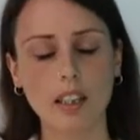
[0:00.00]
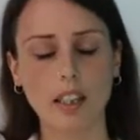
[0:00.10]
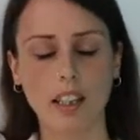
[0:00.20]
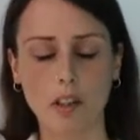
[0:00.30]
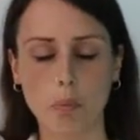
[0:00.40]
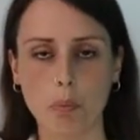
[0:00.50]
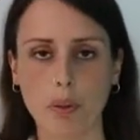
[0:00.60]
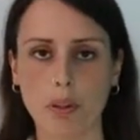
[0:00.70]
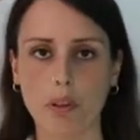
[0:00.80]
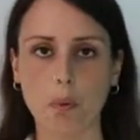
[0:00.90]
I am
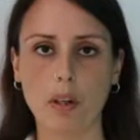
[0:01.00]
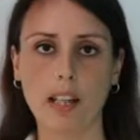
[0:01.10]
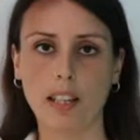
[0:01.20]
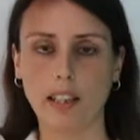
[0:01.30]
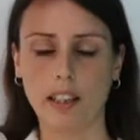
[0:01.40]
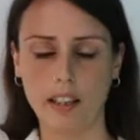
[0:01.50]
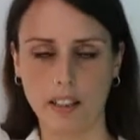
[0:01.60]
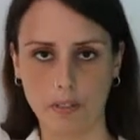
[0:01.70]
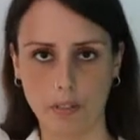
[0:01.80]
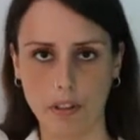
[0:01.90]
worthwhile and
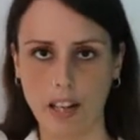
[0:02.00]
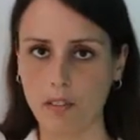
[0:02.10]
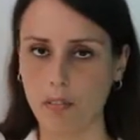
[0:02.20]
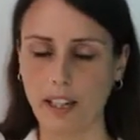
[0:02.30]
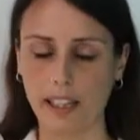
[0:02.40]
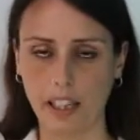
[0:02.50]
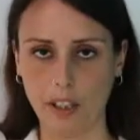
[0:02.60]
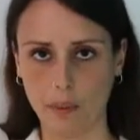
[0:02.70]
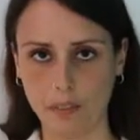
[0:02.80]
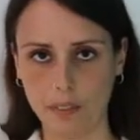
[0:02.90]
of great value,